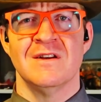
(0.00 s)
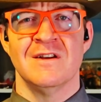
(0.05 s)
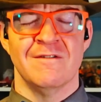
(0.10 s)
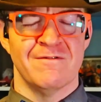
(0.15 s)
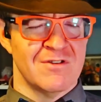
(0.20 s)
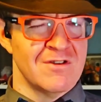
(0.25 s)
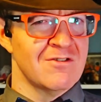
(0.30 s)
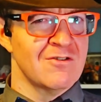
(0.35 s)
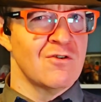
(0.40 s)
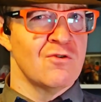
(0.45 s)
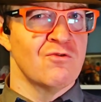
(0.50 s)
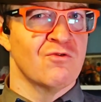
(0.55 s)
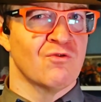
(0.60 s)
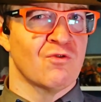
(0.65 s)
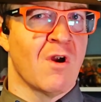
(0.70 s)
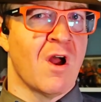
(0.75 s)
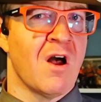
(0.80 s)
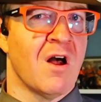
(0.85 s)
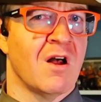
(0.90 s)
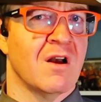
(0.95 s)
if this goes
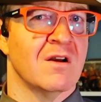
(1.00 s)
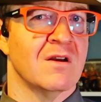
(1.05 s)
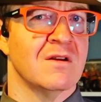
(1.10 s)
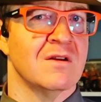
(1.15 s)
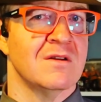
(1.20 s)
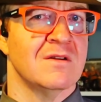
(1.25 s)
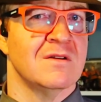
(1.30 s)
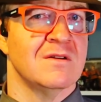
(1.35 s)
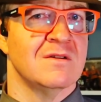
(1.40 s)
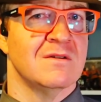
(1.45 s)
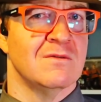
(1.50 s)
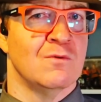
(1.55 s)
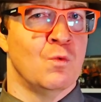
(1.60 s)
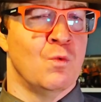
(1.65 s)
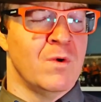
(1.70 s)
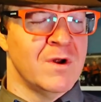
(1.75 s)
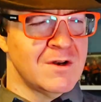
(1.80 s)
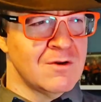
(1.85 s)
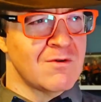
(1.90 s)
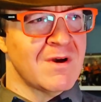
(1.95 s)
wrong,
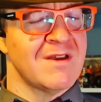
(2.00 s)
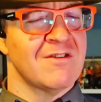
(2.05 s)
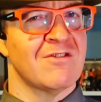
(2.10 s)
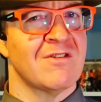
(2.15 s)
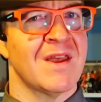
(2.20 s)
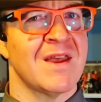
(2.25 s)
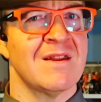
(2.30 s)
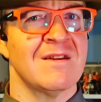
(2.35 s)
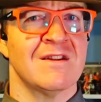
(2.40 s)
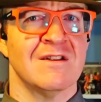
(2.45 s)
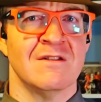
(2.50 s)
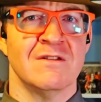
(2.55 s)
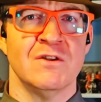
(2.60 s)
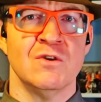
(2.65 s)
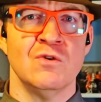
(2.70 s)
what do I stand to